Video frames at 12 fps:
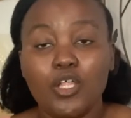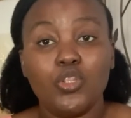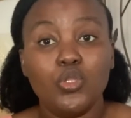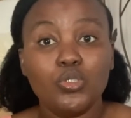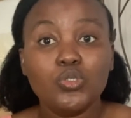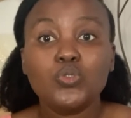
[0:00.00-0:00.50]

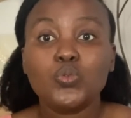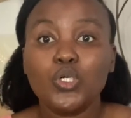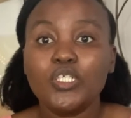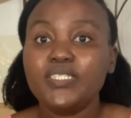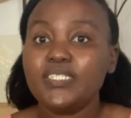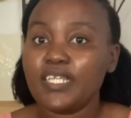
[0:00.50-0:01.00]
Those
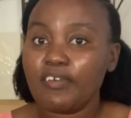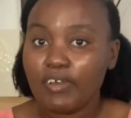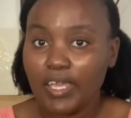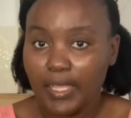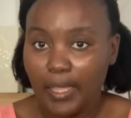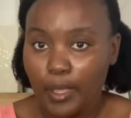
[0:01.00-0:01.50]
words
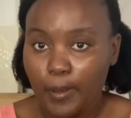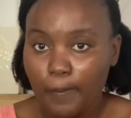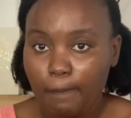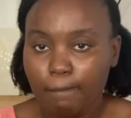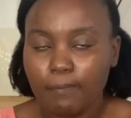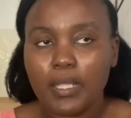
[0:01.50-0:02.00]
never
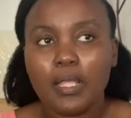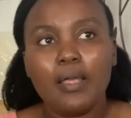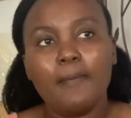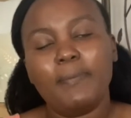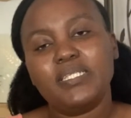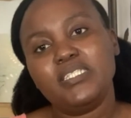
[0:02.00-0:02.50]
came.
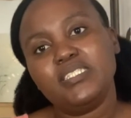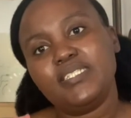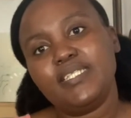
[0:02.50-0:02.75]
But this